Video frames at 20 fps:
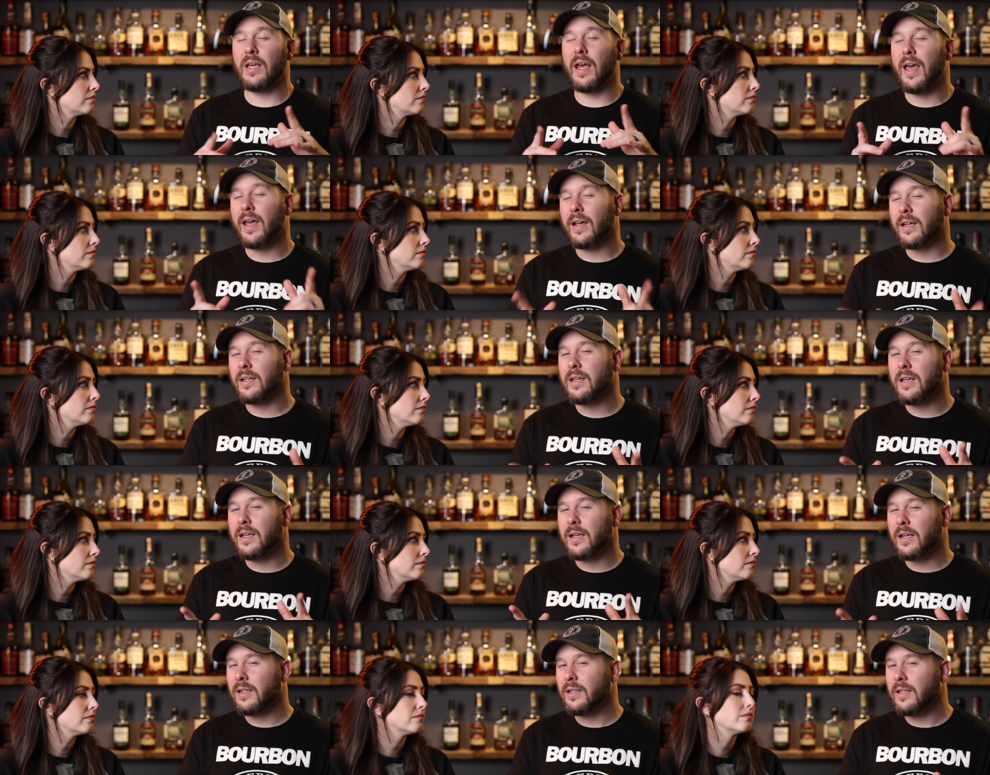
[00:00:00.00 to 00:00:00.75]

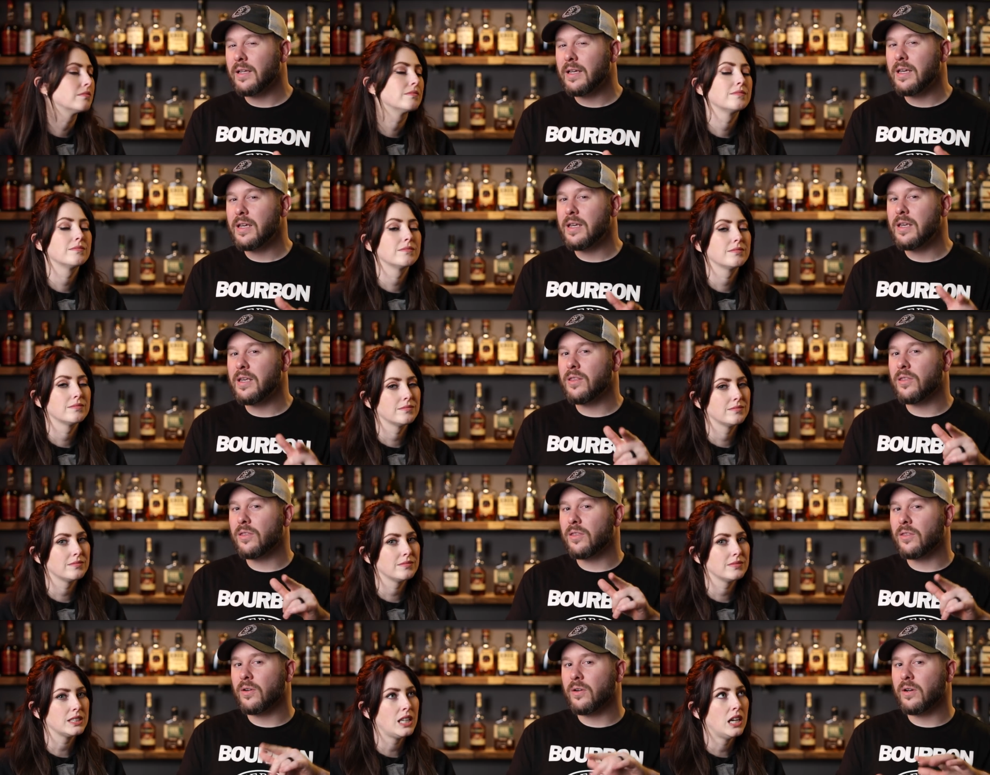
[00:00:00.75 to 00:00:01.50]
Speaker 1: technically
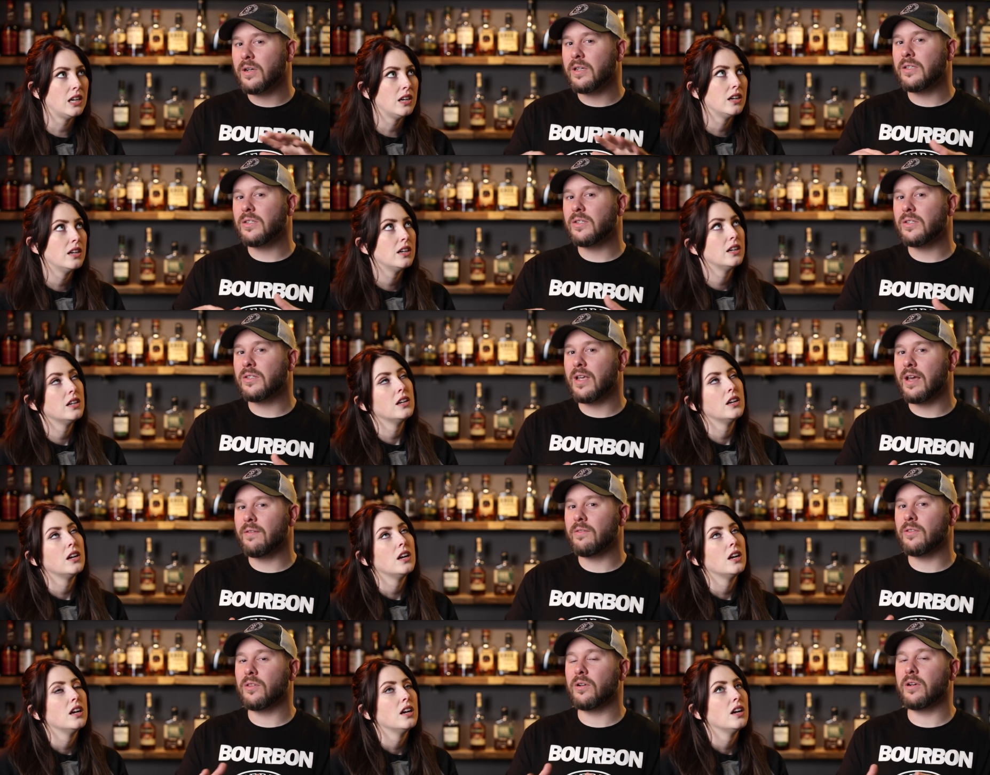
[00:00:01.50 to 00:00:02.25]

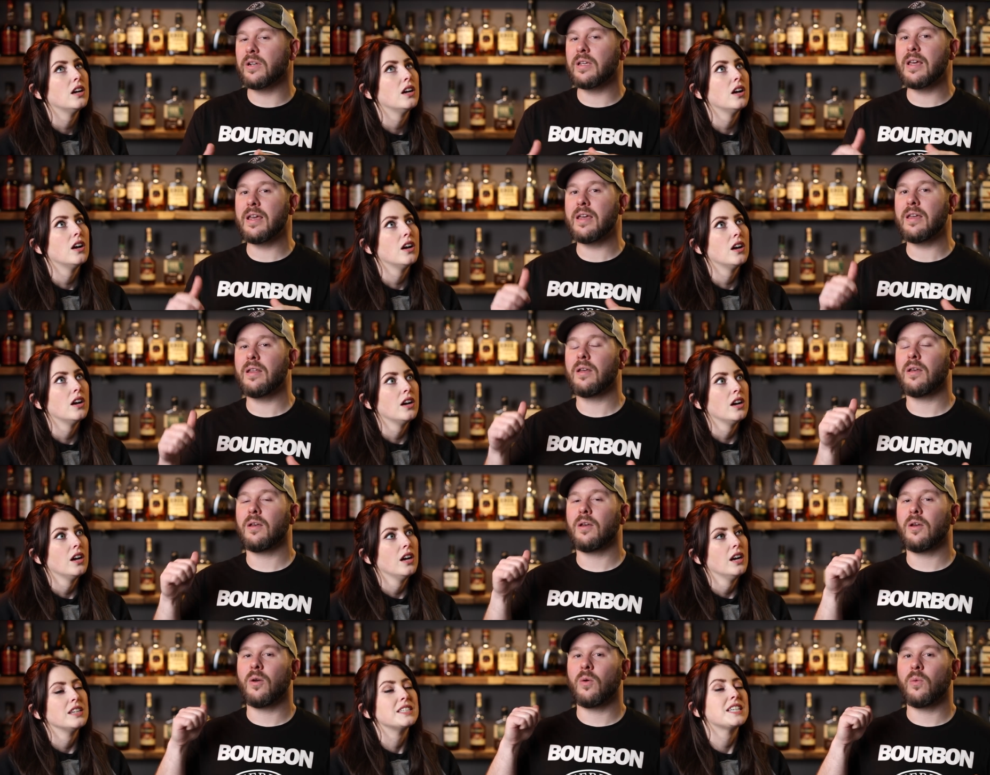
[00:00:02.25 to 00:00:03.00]
37, 38
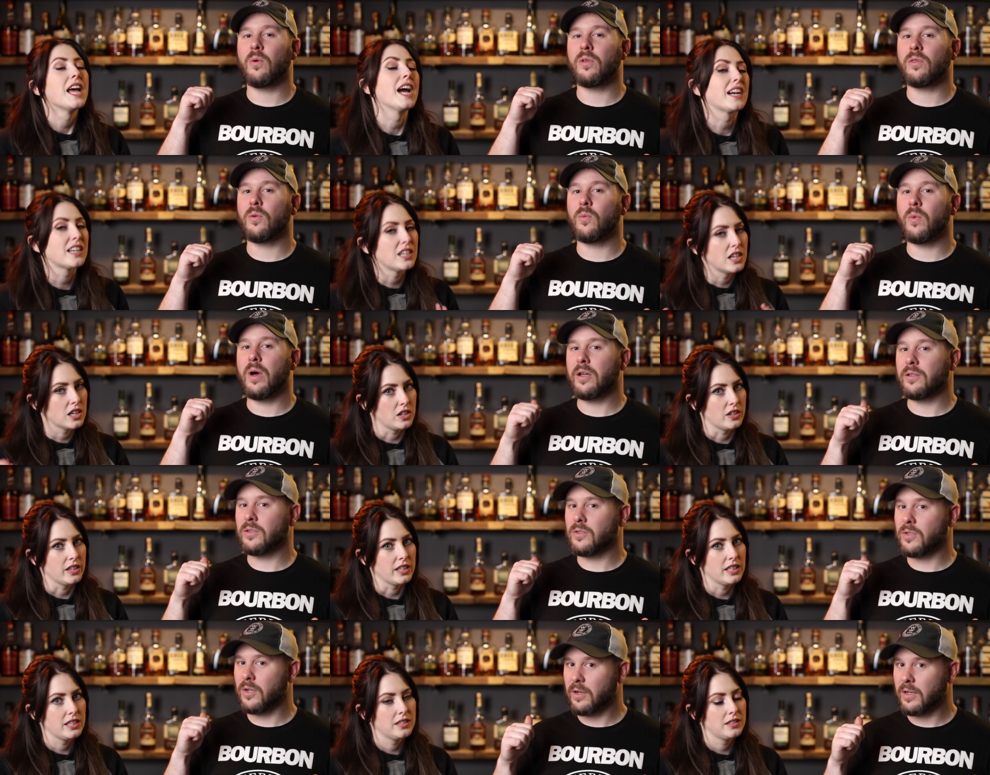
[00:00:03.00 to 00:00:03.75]
with
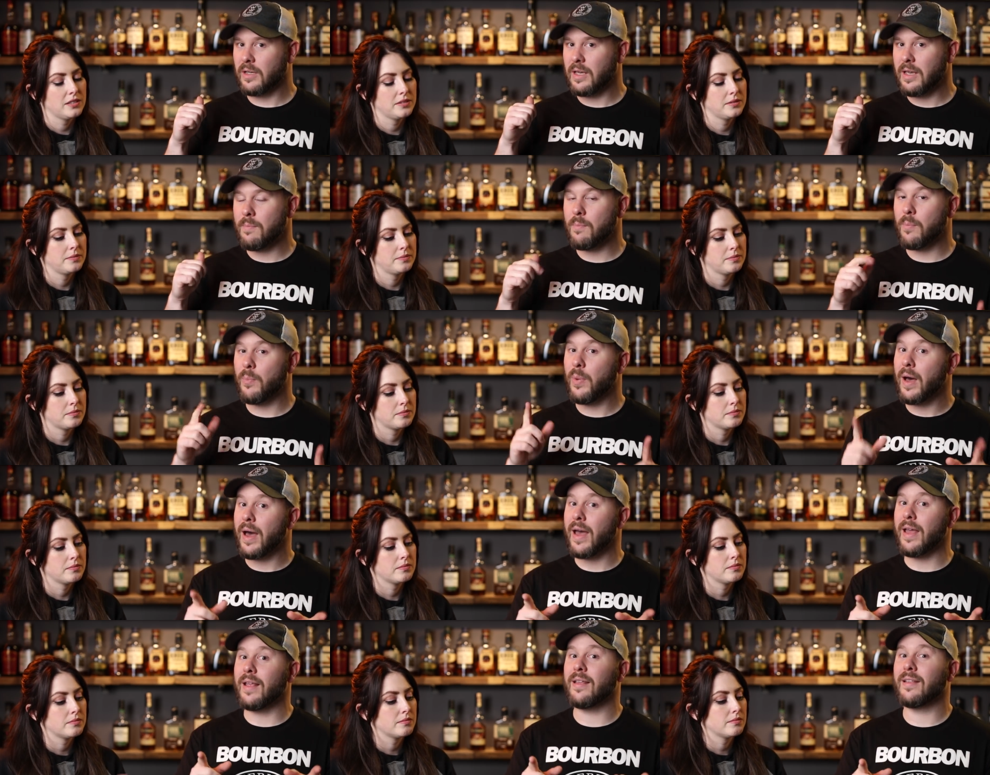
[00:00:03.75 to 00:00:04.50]
wild turkey,
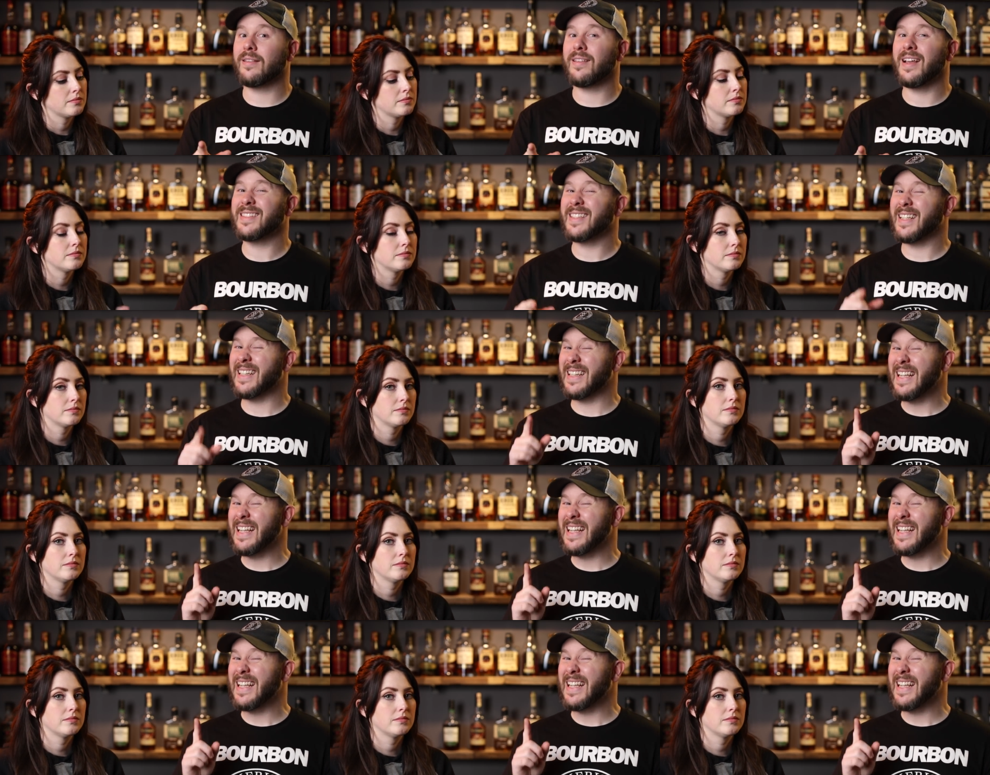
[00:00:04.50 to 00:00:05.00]
but that's a